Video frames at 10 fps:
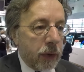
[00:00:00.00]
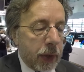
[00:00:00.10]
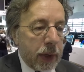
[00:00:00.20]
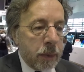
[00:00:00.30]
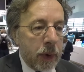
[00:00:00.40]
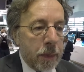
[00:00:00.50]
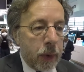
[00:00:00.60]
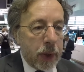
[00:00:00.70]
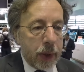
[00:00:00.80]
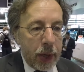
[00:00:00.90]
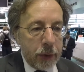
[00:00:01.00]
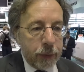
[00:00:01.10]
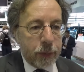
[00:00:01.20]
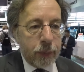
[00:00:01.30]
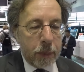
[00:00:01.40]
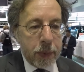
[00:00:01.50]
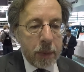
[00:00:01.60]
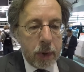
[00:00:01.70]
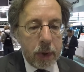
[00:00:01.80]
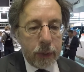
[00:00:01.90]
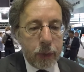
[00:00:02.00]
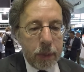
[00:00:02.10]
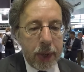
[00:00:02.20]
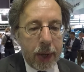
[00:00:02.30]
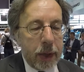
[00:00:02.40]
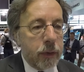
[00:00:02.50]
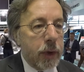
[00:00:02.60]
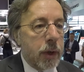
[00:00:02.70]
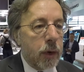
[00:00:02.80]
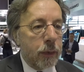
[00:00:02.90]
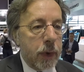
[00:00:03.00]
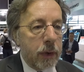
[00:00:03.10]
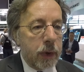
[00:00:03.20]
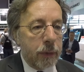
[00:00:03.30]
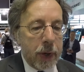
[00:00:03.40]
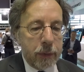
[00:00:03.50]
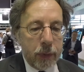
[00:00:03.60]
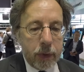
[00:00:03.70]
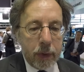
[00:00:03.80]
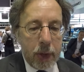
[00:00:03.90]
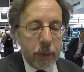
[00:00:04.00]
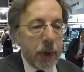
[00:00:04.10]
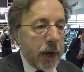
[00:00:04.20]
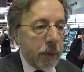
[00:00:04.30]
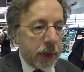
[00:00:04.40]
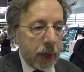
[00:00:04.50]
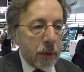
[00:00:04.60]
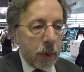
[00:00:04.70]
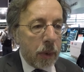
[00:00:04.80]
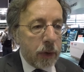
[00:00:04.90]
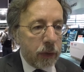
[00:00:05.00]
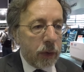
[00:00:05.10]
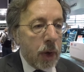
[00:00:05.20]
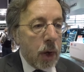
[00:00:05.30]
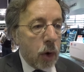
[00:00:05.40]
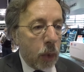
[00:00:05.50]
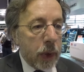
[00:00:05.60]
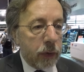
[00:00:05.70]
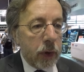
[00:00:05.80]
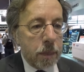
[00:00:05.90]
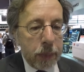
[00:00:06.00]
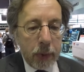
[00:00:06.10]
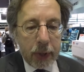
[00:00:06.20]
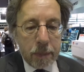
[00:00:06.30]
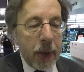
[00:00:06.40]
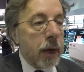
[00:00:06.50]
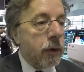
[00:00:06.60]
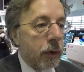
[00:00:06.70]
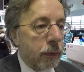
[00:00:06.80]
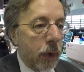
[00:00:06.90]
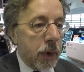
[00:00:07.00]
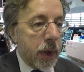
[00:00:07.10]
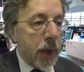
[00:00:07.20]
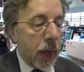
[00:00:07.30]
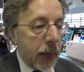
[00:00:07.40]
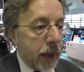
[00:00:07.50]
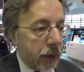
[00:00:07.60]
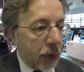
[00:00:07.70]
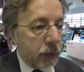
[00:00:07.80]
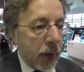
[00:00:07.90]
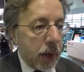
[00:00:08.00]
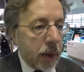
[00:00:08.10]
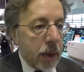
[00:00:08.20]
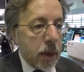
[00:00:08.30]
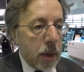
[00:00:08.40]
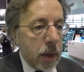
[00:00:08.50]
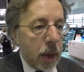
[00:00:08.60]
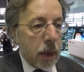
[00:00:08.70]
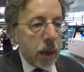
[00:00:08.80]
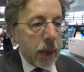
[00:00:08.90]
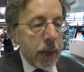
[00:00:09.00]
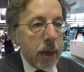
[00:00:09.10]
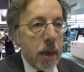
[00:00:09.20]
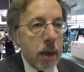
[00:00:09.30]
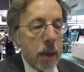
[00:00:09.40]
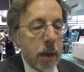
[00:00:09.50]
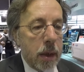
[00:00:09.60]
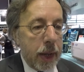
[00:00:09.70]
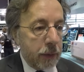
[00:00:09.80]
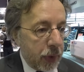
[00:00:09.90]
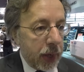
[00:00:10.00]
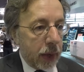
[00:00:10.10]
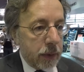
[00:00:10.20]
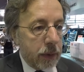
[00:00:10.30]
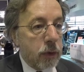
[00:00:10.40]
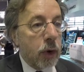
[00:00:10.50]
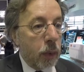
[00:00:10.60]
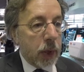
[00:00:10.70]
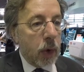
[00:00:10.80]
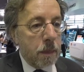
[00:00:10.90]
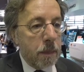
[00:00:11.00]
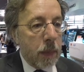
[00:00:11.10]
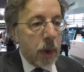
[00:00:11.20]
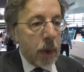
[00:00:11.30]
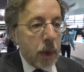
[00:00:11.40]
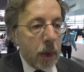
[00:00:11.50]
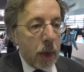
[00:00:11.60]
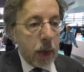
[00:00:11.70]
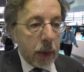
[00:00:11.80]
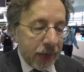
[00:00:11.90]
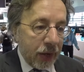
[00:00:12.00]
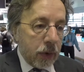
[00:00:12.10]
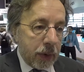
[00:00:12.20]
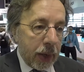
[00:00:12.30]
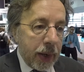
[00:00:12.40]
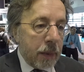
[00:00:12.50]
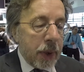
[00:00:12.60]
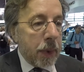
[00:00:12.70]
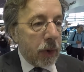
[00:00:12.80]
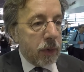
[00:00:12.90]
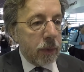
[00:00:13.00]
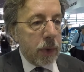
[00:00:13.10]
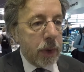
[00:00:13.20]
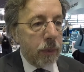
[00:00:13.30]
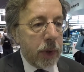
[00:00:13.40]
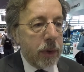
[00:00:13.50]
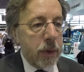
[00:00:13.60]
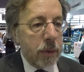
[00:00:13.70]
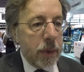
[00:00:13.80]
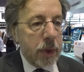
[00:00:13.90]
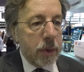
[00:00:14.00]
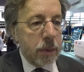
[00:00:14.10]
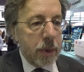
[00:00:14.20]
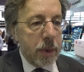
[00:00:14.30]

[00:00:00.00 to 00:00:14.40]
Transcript: Bart. I'm reporting live for Premier from the ISC conference in Frankfurt. And we're here with Keith Morris, who is product manager for the Tesla in NVIDIA. So welcome. Can you tell a little bit about what you do?